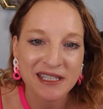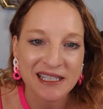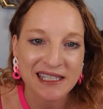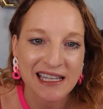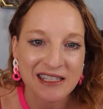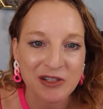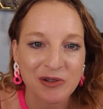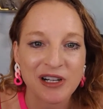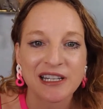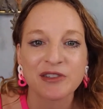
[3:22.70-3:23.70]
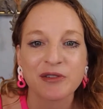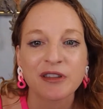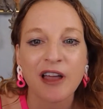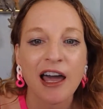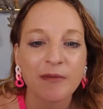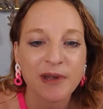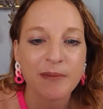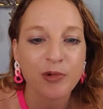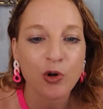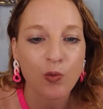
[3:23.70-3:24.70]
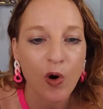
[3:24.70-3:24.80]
success stories. So a lot of people